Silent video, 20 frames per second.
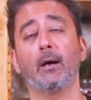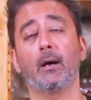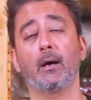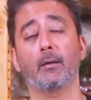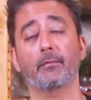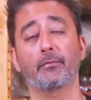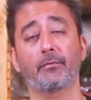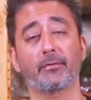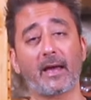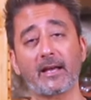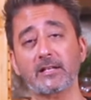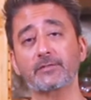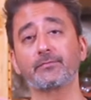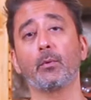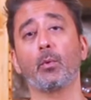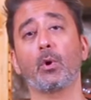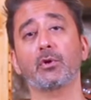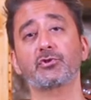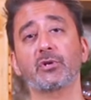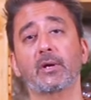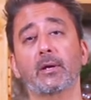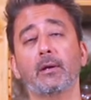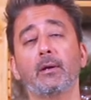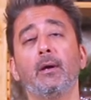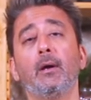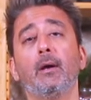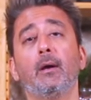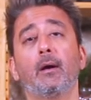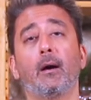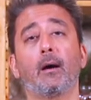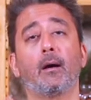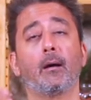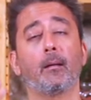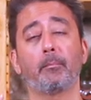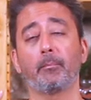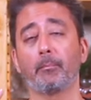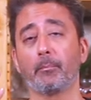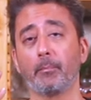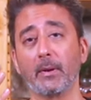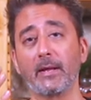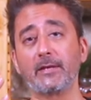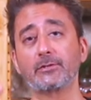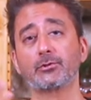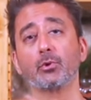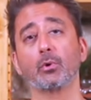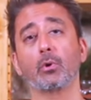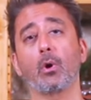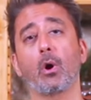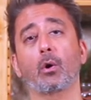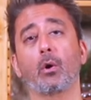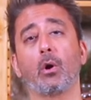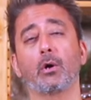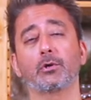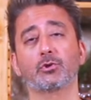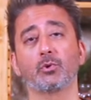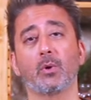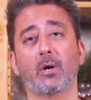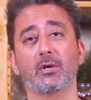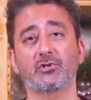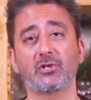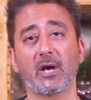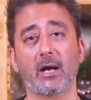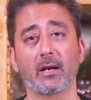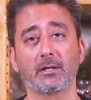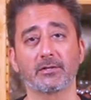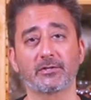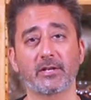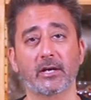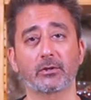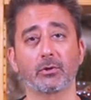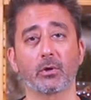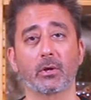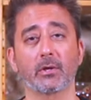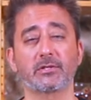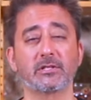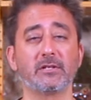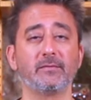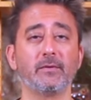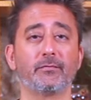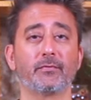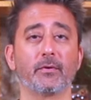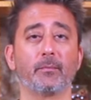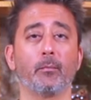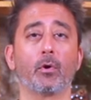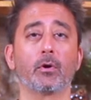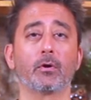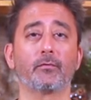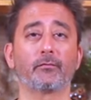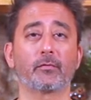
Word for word: Uh, thanks for watching. Uh, please do log on to our channel Tecnora TV for more